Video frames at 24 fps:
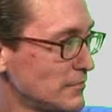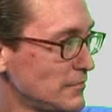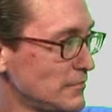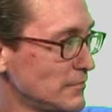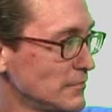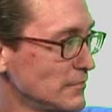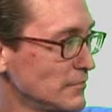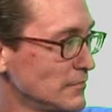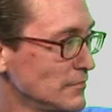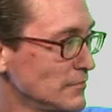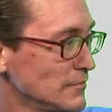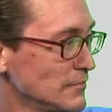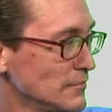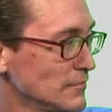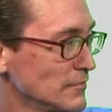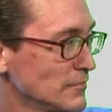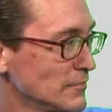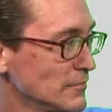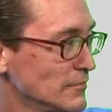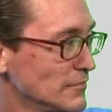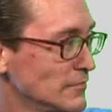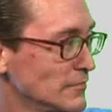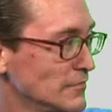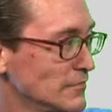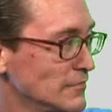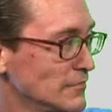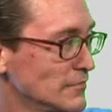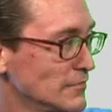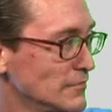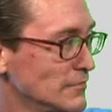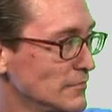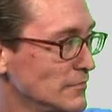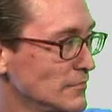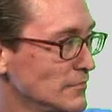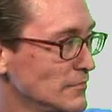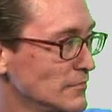
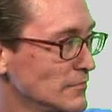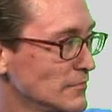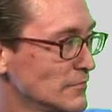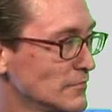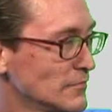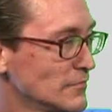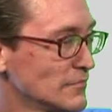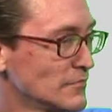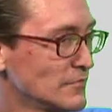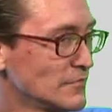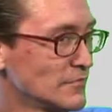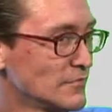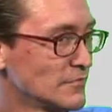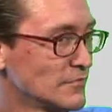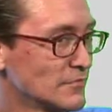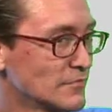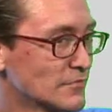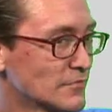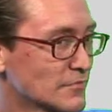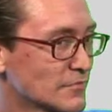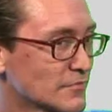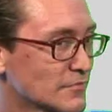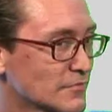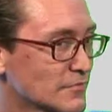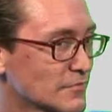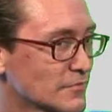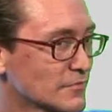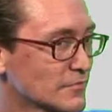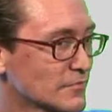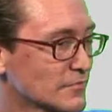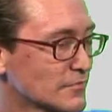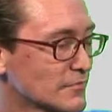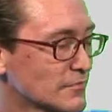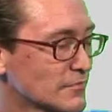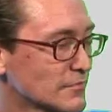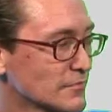
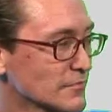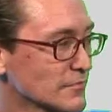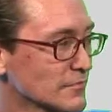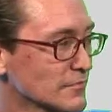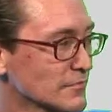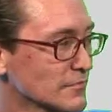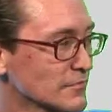This person isn't speaking.